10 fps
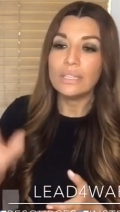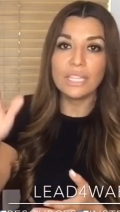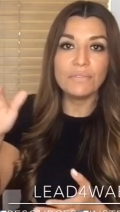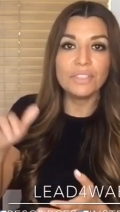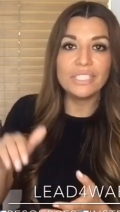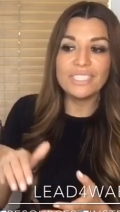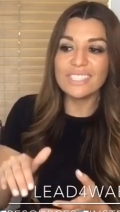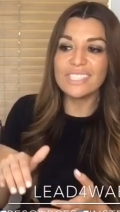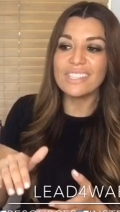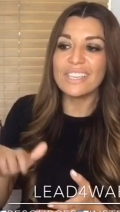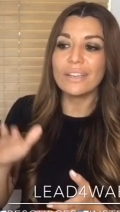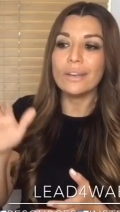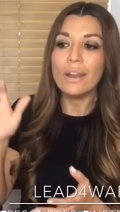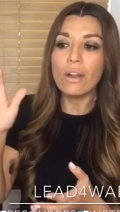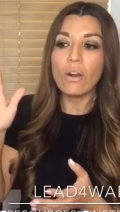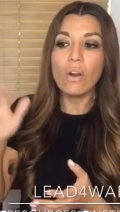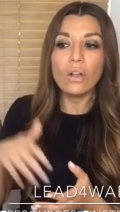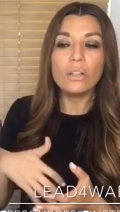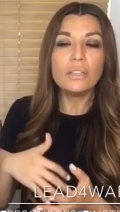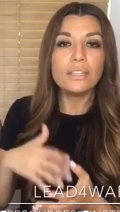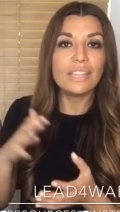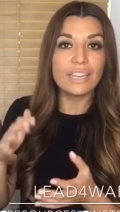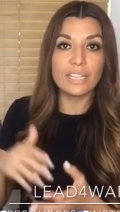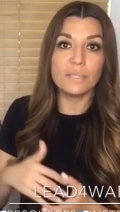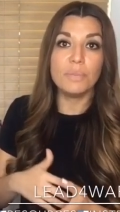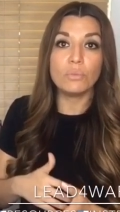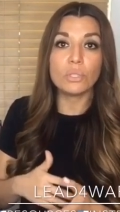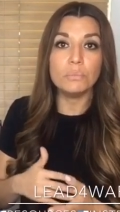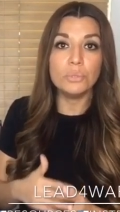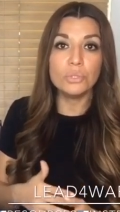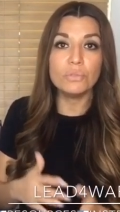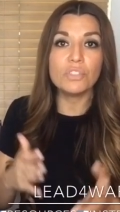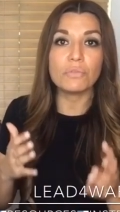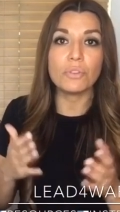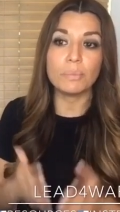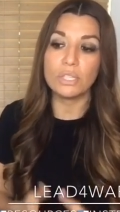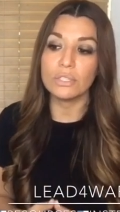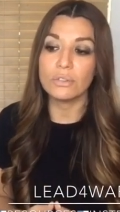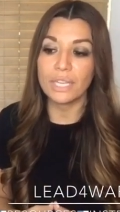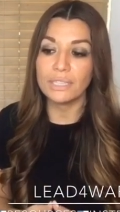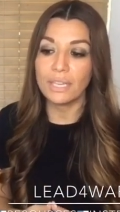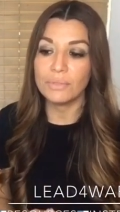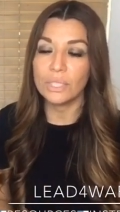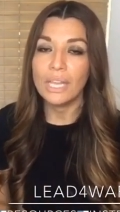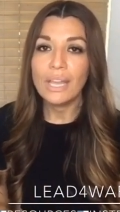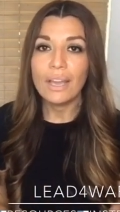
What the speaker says: they've listed there all that has been removed from your grade level.